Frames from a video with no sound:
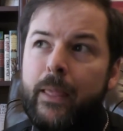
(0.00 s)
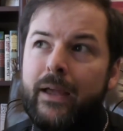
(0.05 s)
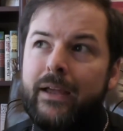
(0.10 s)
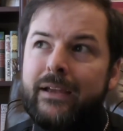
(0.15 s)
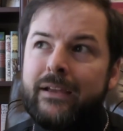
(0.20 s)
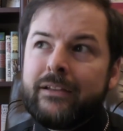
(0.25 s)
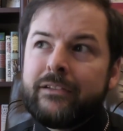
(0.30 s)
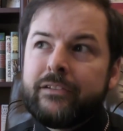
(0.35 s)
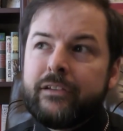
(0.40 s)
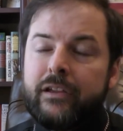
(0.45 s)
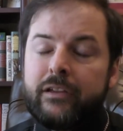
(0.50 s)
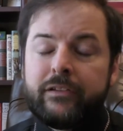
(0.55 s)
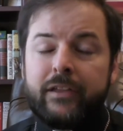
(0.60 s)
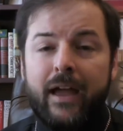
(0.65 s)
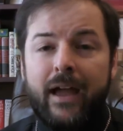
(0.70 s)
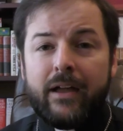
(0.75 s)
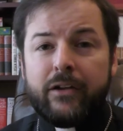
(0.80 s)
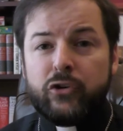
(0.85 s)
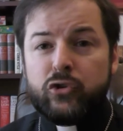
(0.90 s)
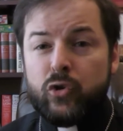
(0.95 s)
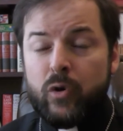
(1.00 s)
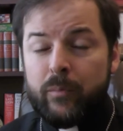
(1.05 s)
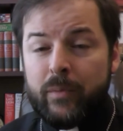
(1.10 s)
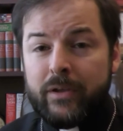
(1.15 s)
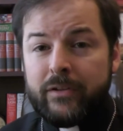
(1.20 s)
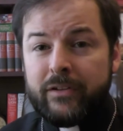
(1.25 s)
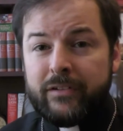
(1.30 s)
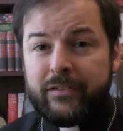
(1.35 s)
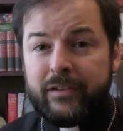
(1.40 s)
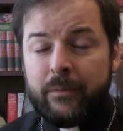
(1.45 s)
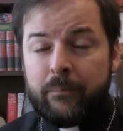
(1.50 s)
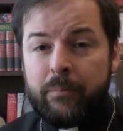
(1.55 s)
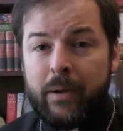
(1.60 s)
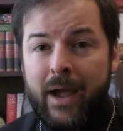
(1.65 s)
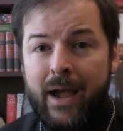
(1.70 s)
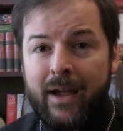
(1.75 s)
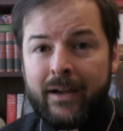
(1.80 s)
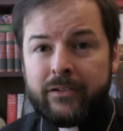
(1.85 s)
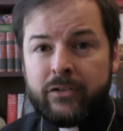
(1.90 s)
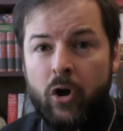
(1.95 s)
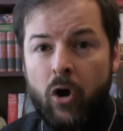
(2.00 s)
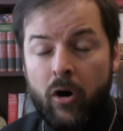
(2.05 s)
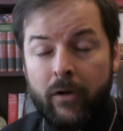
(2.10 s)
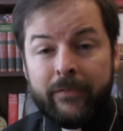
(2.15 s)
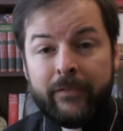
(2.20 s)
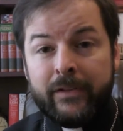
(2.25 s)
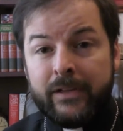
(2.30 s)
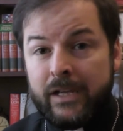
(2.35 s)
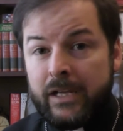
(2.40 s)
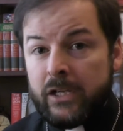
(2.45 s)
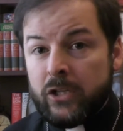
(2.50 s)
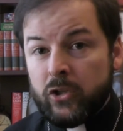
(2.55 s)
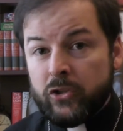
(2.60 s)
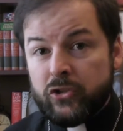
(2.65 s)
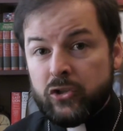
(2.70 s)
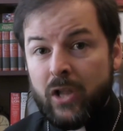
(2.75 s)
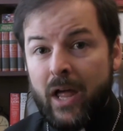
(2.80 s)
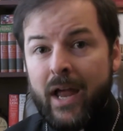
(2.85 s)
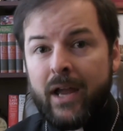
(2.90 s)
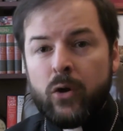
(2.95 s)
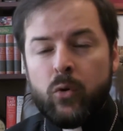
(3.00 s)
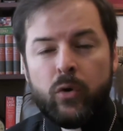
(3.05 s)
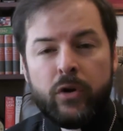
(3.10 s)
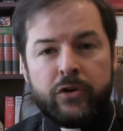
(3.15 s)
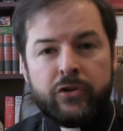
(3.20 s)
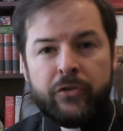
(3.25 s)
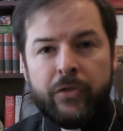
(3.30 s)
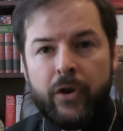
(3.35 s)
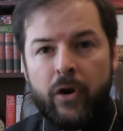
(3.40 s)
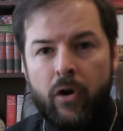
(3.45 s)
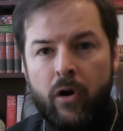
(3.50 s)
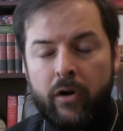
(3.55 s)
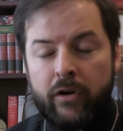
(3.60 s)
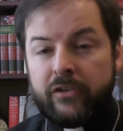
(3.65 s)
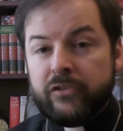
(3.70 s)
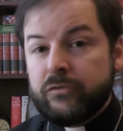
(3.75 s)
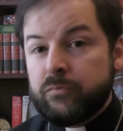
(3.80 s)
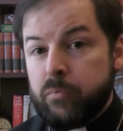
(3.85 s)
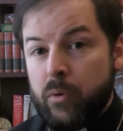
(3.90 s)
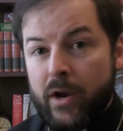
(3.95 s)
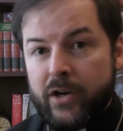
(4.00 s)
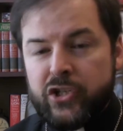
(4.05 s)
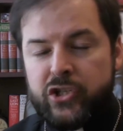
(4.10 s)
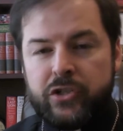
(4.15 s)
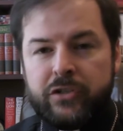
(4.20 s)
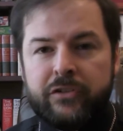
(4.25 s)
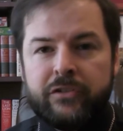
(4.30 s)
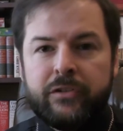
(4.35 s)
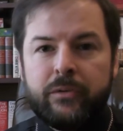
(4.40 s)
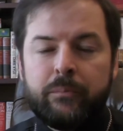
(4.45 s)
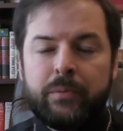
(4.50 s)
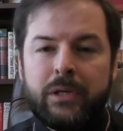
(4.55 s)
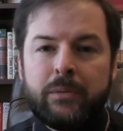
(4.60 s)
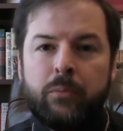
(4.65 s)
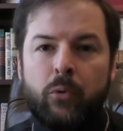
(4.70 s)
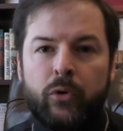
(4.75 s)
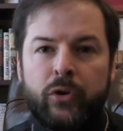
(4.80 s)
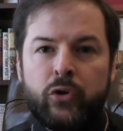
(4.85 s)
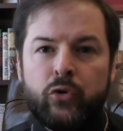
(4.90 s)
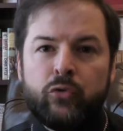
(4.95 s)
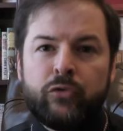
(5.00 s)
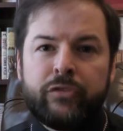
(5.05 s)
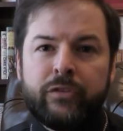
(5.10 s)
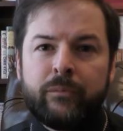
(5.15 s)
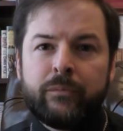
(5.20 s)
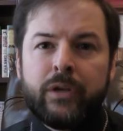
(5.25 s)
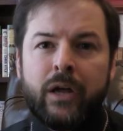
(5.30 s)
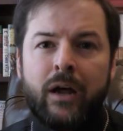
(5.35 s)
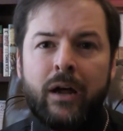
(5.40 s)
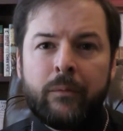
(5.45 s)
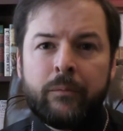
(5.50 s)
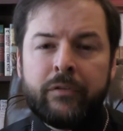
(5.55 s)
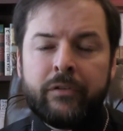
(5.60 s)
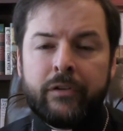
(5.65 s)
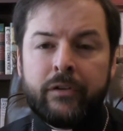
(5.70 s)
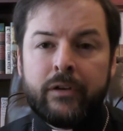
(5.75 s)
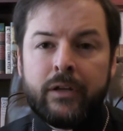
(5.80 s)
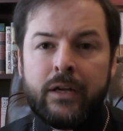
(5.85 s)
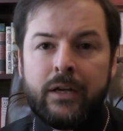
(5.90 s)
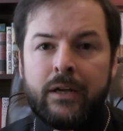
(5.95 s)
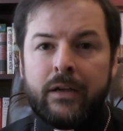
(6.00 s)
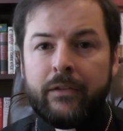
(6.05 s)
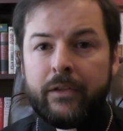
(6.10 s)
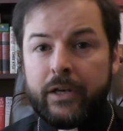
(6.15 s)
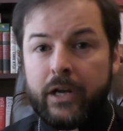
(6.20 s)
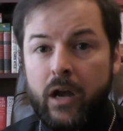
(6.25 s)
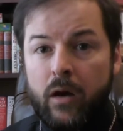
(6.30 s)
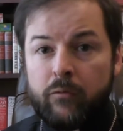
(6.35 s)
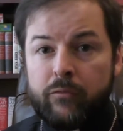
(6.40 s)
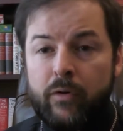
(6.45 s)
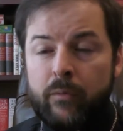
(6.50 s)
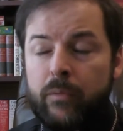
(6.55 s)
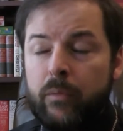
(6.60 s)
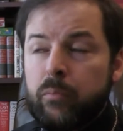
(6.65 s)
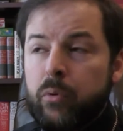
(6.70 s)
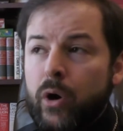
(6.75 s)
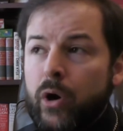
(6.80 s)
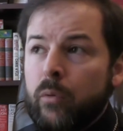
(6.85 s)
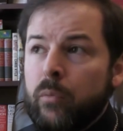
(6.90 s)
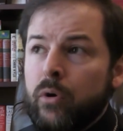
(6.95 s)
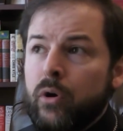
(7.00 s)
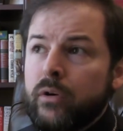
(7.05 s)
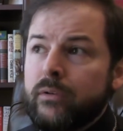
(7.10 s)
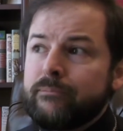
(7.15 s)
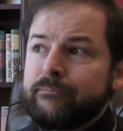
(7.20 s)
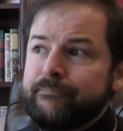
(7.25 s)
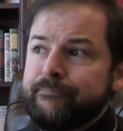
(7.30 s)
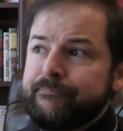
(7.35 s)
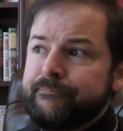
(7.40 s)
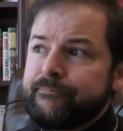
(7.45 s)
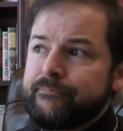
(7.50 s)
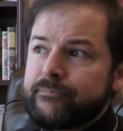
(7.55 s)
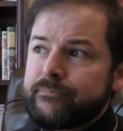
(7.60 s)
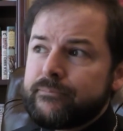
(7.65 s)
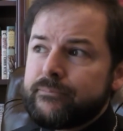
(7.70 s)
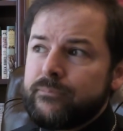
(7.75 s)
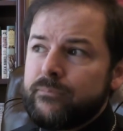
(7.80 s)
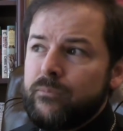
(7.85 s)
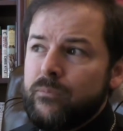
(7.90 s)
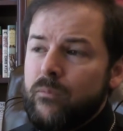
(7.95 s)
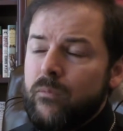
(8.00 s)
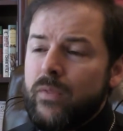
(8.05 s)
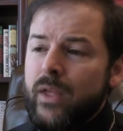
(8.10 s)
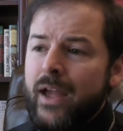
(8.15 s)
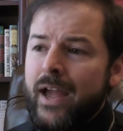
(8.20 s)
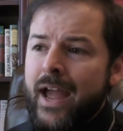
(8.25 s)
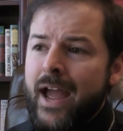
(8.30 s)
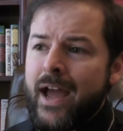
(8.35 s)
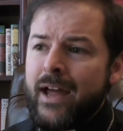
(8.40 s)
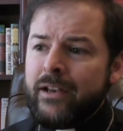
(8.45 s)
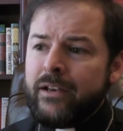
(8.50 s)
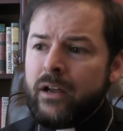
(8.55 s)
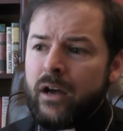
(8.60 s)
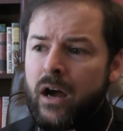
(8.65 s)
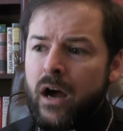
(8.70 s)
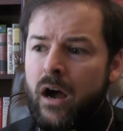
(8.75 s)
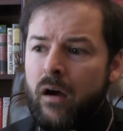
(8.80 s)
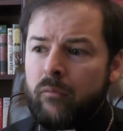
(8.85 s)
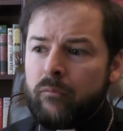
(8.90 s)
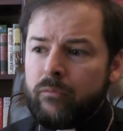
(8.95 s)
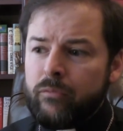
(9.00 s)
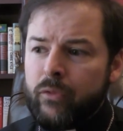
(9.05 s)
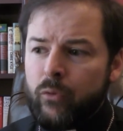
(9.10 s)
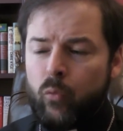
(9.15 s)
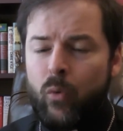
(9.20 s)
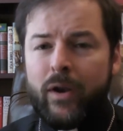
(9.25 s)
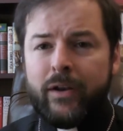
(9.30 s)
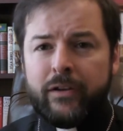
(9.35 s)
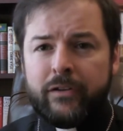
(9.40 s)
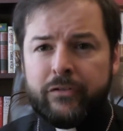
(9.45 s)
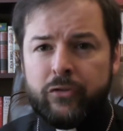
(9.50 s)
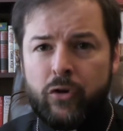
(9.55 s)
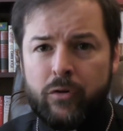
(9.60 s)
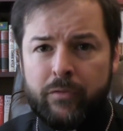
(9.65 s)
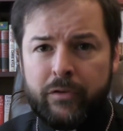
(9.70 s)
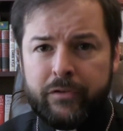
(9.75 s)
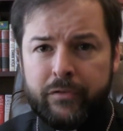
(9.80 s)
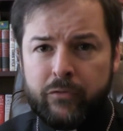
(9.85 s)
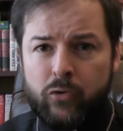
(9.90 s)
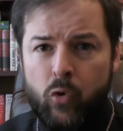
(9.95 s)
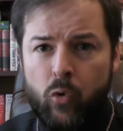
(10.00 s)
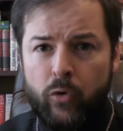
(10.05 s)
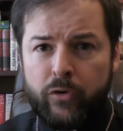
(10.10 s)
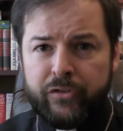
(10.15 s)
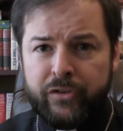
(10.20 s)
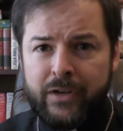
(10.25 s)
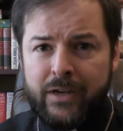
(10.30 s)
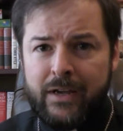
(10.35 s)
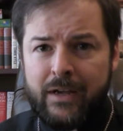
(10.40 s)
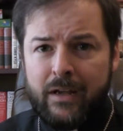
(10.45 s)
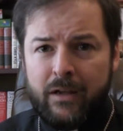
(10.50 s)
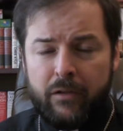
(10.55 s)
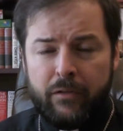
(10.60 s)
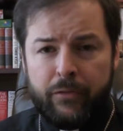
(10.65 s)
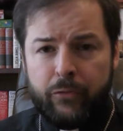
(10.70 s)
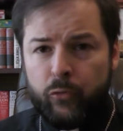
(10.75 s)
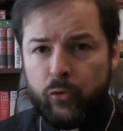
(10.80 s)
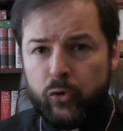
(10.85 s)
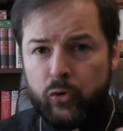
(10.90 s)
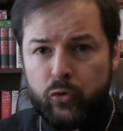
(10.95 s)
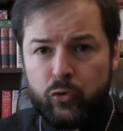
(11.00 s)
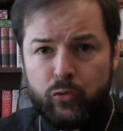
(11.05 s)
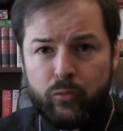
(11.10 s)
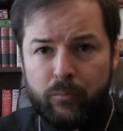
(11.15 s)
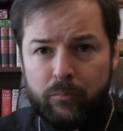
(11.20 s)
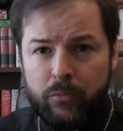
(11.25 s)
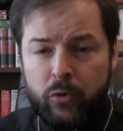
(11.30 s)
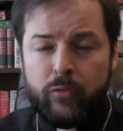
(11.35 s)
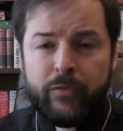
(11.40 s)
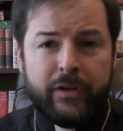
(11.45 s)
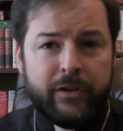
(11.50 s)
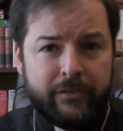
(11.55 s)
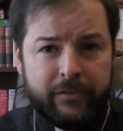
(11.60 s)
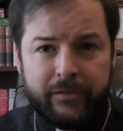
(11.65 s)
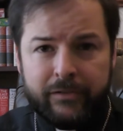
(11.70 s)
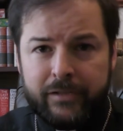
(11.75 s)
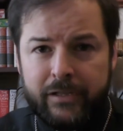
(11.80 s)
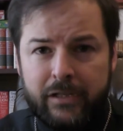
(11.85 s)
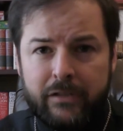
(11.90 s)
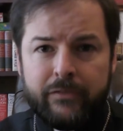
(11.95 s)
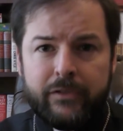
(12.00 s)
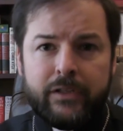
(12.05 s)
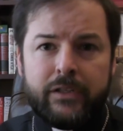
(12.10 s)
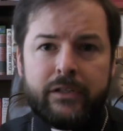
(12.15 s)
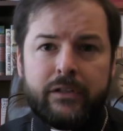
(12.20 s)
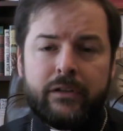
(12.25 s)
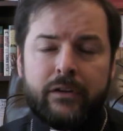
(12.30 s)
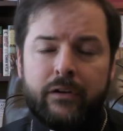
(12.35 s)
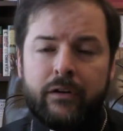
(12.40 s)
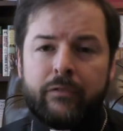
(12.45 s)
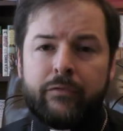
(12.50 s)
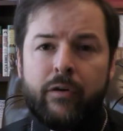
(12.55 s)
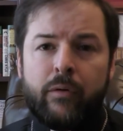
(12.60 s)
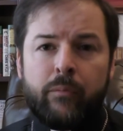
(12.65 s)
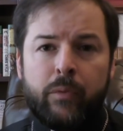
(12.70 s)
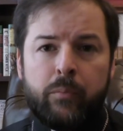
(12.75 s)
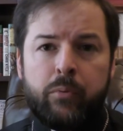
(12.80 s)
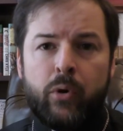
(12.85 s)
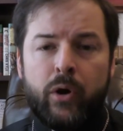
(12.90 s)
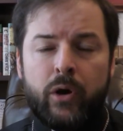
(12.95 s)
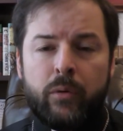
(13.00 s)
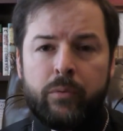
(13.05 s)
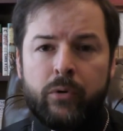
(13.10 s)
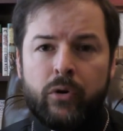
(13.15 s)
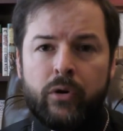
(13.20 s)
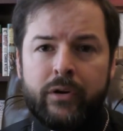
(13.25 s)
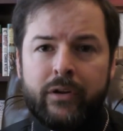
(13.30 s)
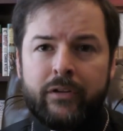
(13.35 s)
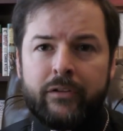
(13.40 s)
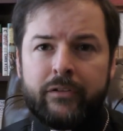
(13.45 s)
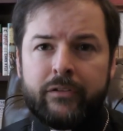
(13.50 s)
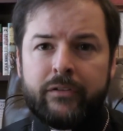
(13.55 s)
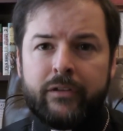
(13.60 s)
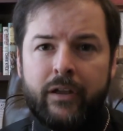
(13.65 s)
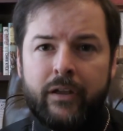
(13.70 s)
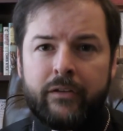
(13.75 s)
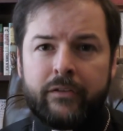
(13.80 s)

it's had a tremendous impact on the English language. There are expressions that people use sometimes that come from the prayer book. And the wedding service, of course, through movies and TV from the prayer book is